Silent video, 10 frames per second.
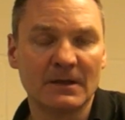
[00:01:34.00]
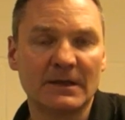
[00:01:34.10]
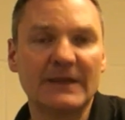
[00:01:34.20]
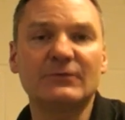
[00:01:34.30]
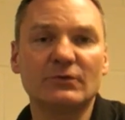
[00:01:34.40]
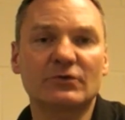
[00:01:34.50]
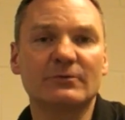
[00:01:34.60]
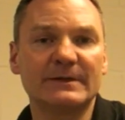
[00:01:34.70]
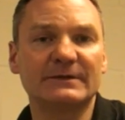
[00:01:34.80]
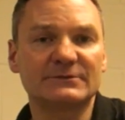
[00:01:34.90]
If you're
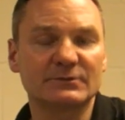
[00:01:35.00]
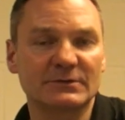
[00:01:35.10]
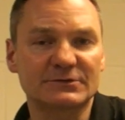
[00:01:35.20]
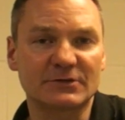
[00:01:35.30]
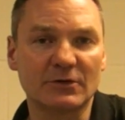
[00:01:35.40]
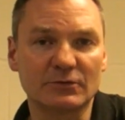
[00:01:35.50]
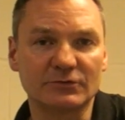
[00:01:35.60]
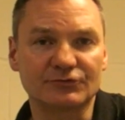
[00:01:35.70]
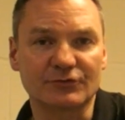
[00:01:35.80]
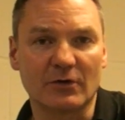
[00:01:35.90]
coming into a slow
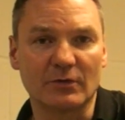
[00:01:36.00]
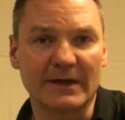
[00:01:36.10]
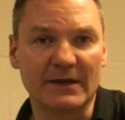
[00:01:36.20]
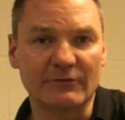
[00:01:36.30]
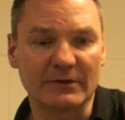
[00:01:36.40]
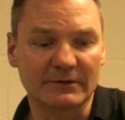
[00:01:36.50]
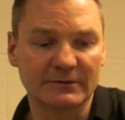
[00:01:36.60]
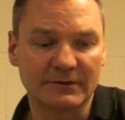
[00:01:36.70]
control area,